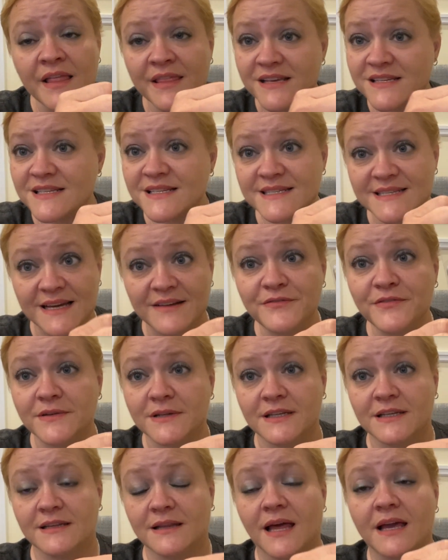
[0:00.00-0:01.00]
this is
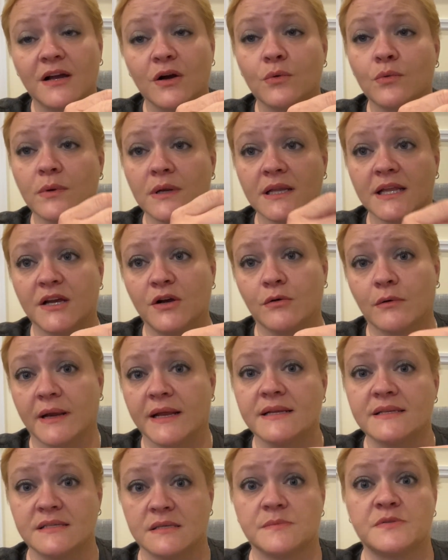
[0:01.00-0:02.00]
definitely like a really
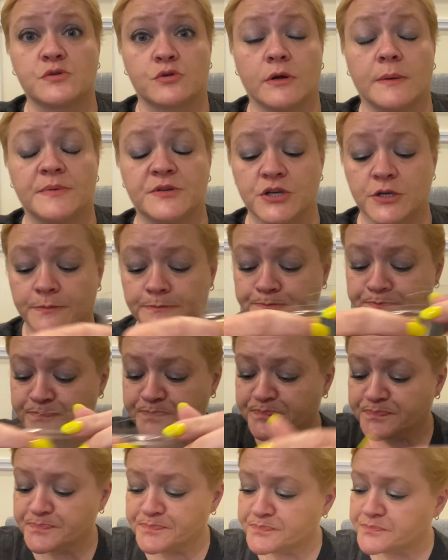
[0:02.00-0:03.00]
great subscription.
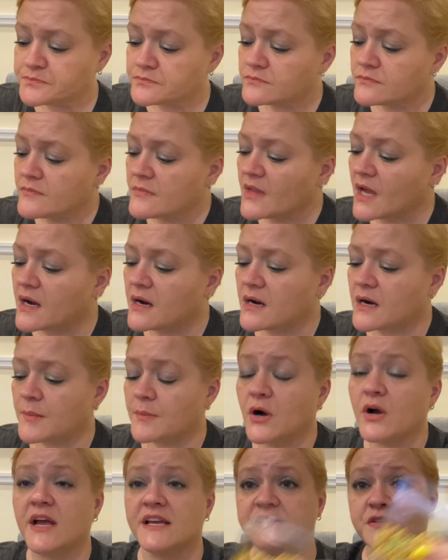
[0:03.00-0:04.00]

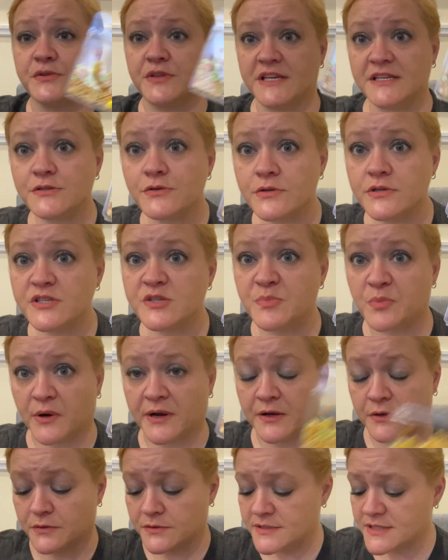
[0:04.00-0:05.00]
Okay, so these are the
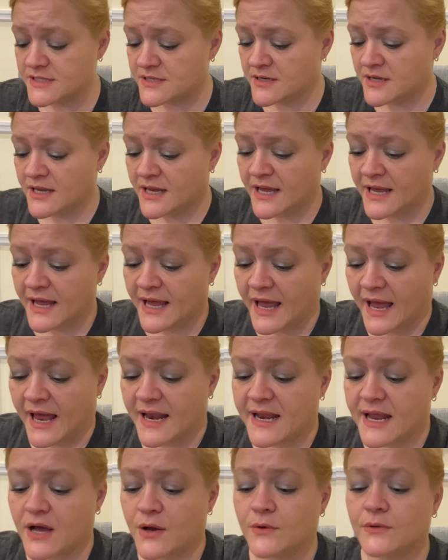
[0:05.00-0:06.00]
sprinkles.
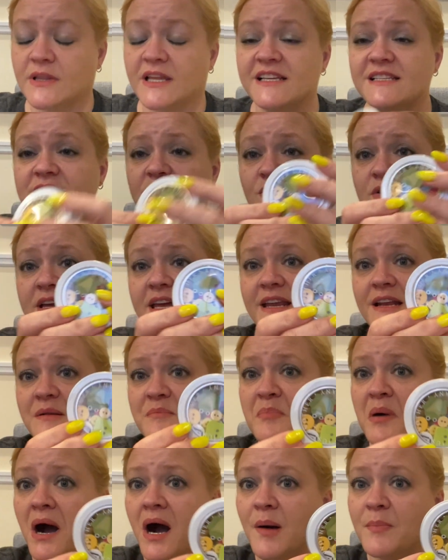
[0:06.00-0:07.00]
And now let's go ahead
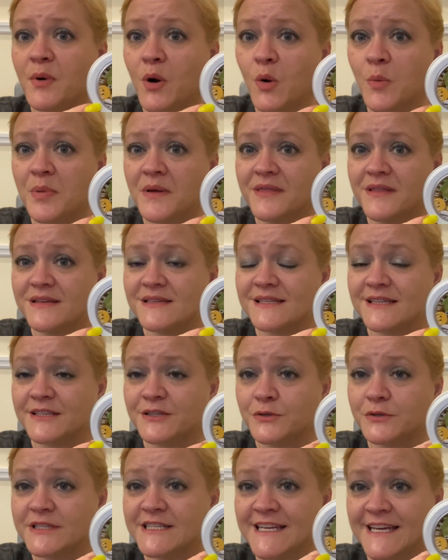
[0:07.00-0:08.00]
and pop open this
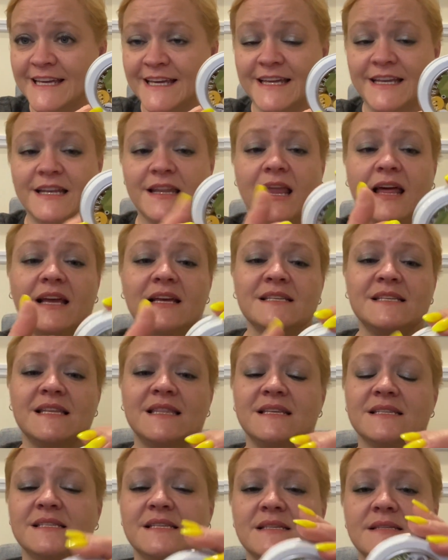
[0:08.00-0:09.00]
little tin. Like I said,
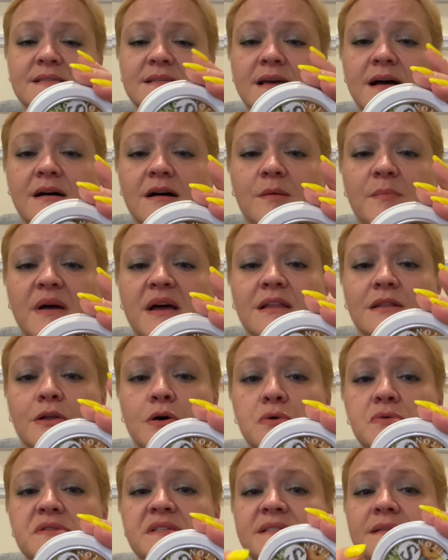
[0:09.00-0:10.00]
this is
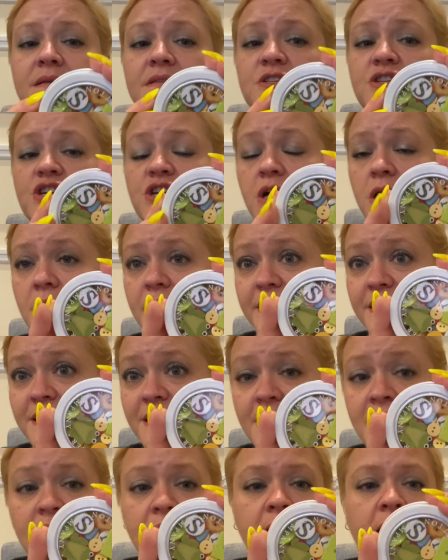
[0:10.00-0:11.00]
Hello
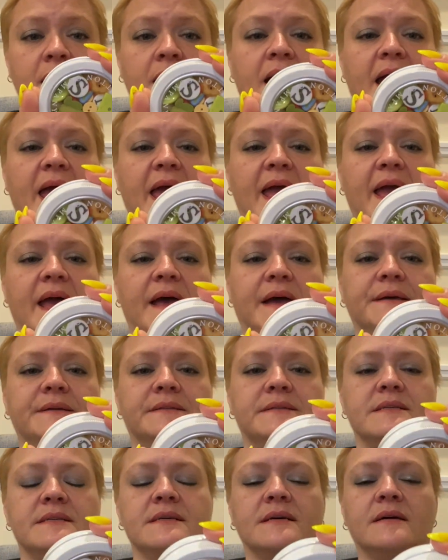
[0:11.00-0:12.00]
Sunshine.
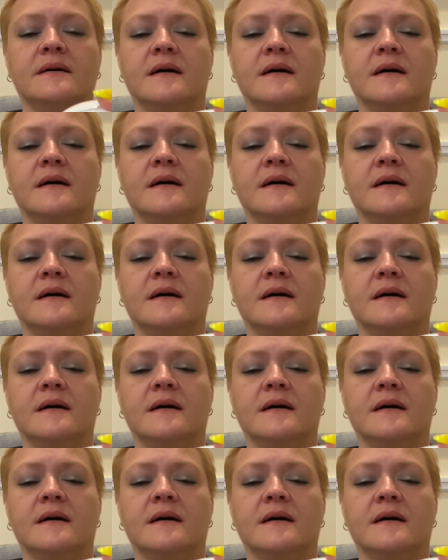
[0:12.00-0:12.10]
And